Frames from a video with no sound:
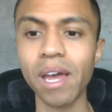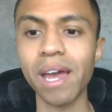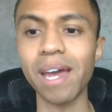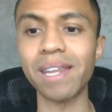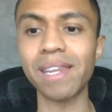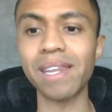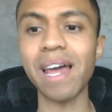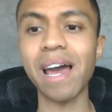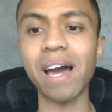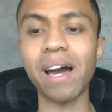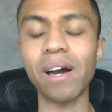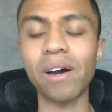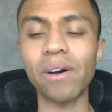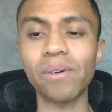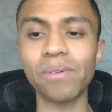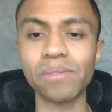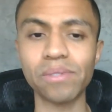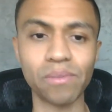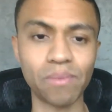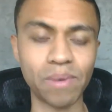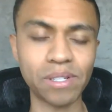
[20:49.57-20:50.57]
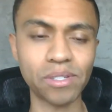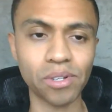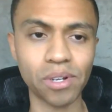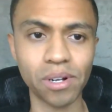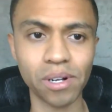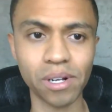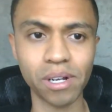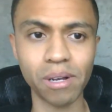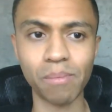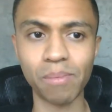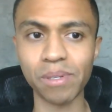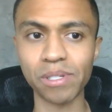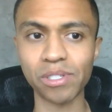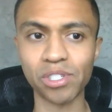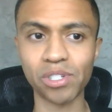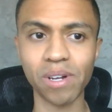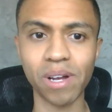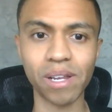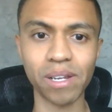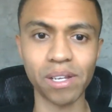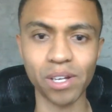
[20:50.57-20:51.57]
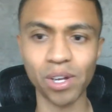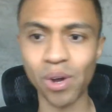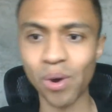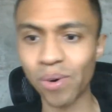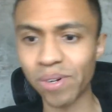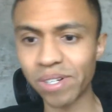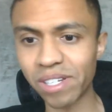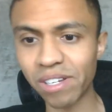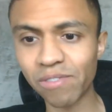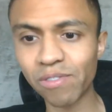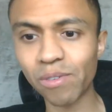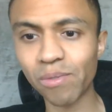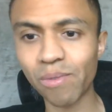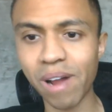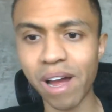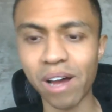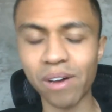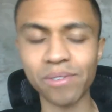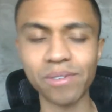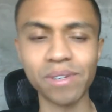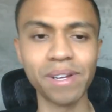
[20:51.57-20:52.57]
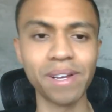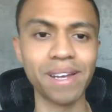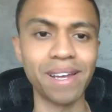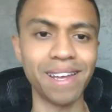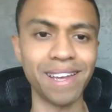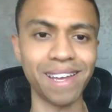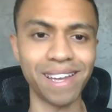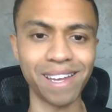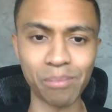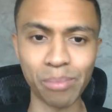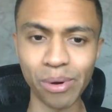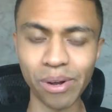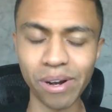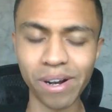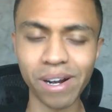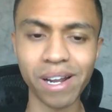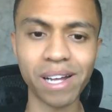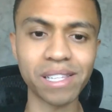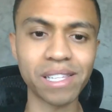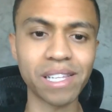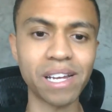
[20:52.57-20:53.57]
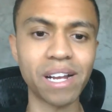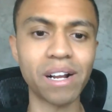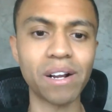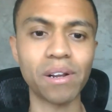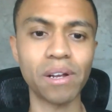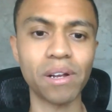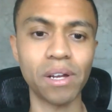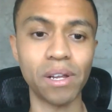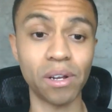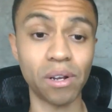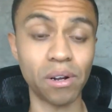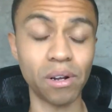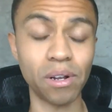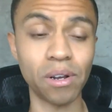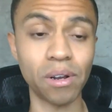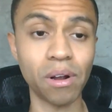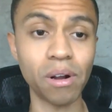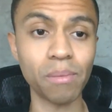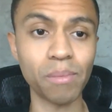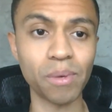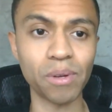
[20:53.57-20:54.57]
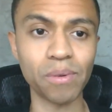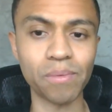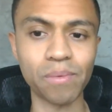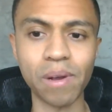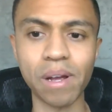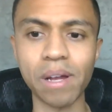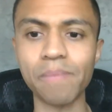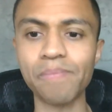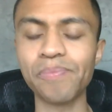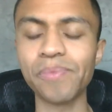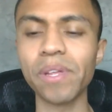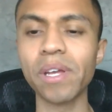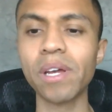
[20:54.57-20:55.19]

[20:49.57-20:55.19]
and now the rental car company is trying to go a different route and put it on there and, and harm you, right?